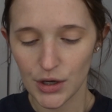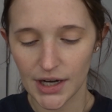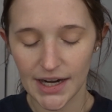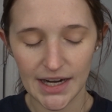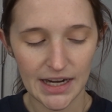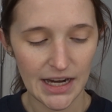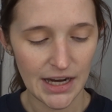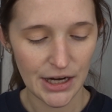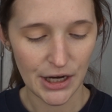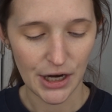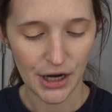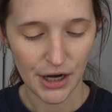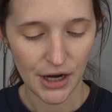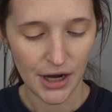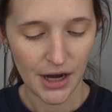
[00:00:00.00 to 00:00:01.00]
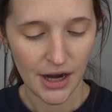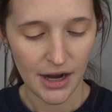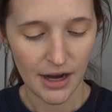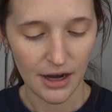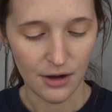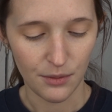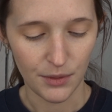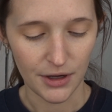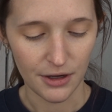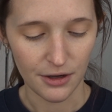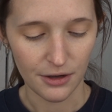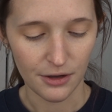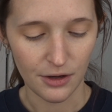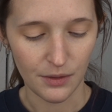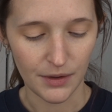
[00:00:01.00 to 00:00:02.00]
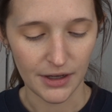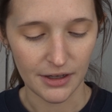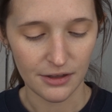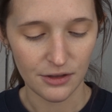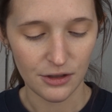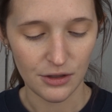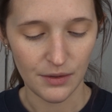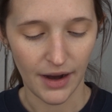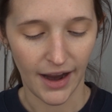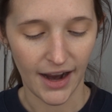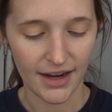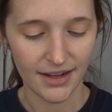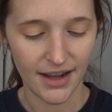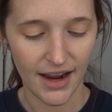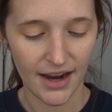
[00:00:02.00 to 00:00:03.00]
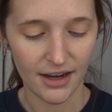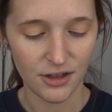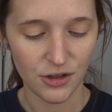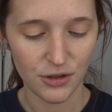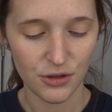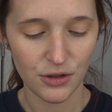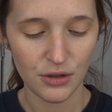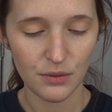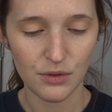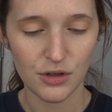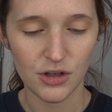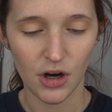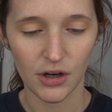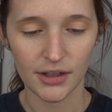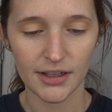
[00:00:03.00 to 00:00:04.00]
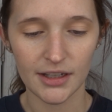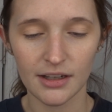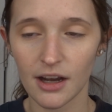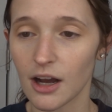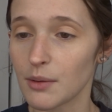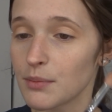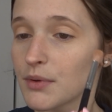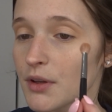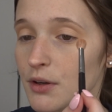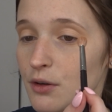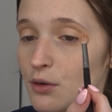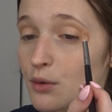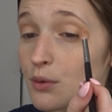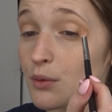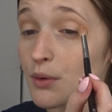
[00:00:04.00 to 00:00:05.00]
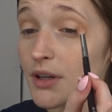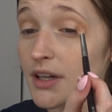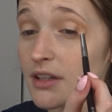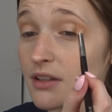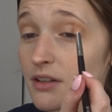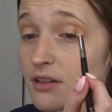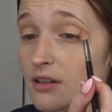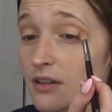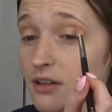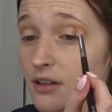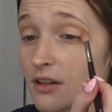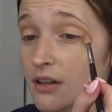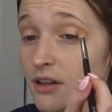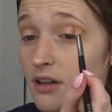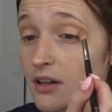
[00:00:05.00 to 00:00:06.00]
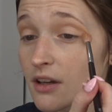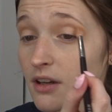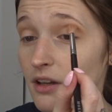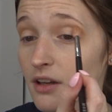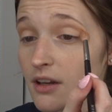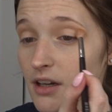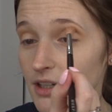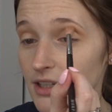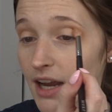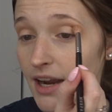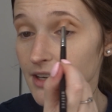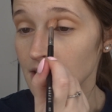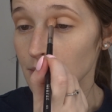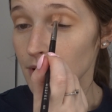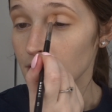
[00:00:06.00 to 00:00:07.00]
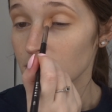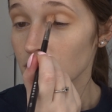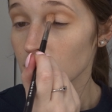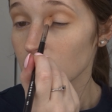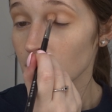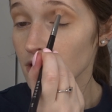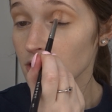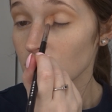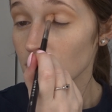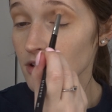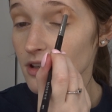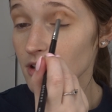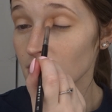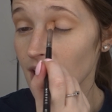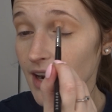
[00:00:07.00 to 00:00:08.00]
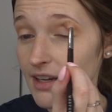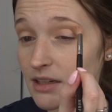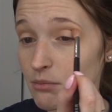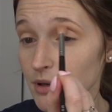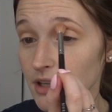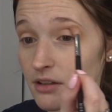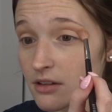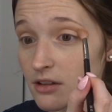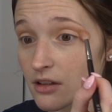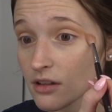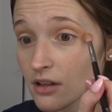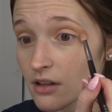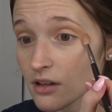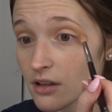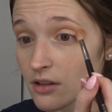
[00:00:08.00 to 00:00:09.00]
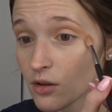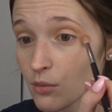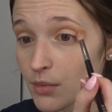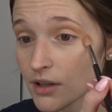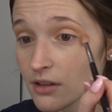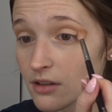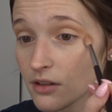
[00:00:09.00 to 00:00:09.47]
right here, and we are going to add that just to darken up the crease a tiny bit, just a tiny bit, just a little bit.